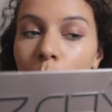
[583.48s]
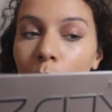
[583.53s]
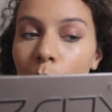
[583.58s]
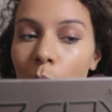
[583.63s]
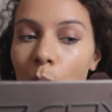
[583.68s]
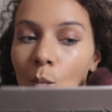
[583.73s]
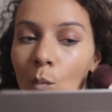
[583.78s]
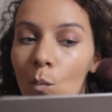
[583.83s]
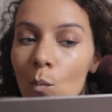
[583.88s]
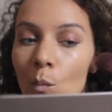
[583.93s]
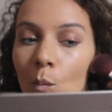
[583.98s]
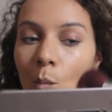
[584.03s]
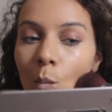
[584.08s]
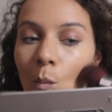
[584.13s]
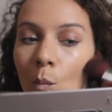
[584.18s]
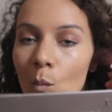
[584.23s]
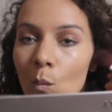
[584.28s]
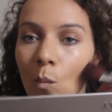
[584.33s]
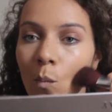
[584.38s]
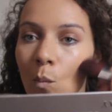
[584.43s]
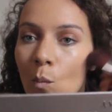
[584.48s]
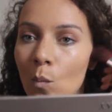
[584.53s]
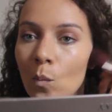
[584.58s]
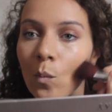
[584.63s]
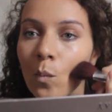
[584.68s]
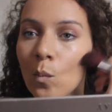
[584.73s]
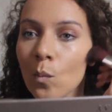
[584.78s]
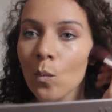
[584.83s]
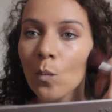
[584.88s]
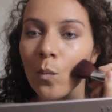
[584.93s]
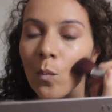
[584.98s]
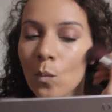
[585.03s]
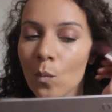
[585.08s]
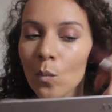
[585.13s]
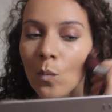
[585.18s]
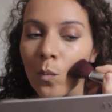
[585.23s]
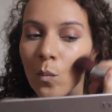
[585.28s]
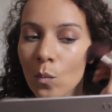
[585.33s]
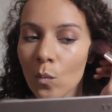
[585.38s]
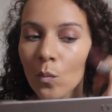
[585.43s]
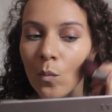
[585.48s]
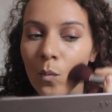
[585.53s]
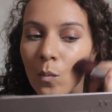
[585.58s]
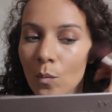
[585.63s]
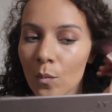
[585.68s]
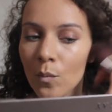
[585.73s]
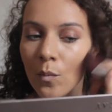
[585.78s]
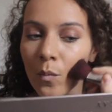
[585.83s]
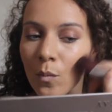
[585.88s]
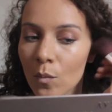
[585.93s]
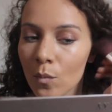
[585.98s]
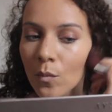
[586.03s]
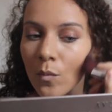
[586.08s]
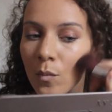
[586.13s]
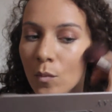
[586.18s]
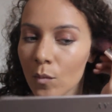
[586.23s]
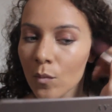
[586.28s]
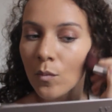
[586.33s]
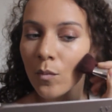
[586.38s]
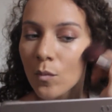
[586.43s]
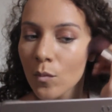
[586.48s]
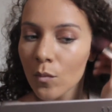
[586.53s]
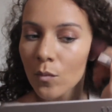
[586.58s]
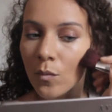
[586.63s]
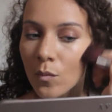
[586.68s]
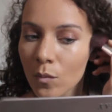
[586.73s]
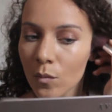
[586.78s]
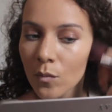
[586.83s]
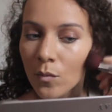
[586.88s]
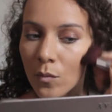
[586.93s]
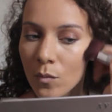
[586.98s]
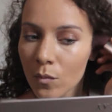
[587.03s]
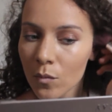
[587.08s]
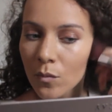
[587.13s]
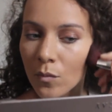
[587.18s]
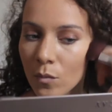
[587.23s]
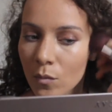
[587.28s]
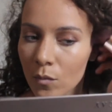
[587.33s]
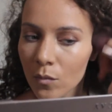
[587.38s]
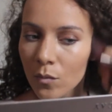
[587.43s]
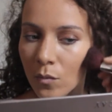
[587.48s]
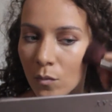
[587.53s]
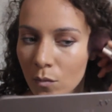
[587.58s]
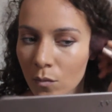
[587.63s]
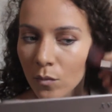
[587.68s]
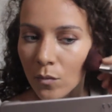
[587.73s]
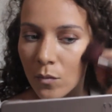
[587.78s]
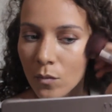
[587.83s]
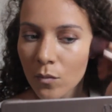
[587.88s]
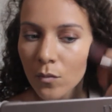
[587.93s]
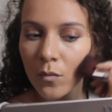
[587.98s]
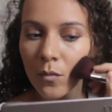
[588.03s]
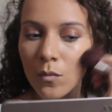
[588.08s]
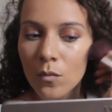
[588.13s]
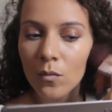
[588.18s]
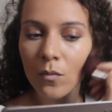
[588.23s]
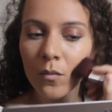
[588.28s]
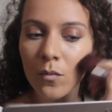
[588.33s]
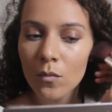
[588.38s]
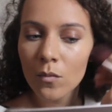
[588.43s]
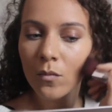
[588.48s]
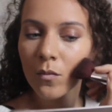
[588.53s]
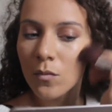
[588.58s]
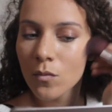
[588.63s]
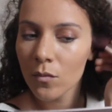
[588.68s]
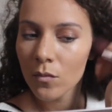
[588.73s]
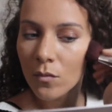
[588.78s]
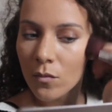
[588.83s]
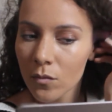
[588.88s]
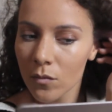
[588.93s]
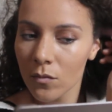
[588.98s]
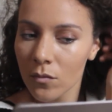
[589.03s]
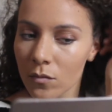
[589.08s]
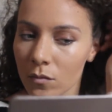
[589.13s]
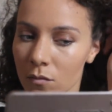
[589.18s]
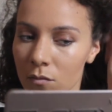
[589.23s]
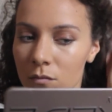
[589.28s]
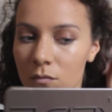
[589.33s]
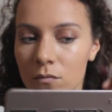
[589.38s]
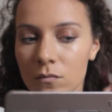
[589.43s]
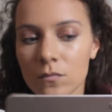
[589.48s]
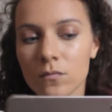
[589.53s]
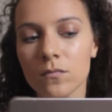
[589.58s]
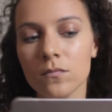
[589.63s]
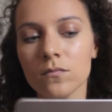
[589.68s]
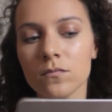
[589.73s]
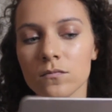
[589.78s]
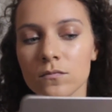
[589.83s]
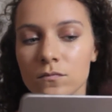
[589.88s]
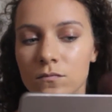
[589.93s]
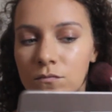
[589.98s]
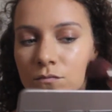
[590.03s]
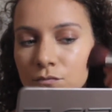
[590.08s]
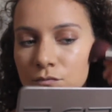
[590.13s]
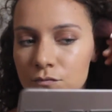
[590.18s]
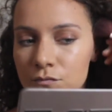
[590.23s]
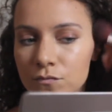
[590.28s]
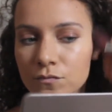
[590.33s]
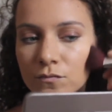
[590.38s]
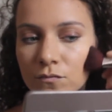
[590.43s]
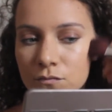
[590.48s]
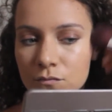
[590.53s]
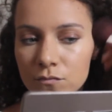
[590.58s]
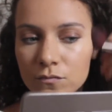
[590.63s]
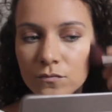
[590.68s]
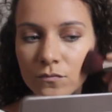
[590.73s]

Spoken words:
No one is speaking in this clip.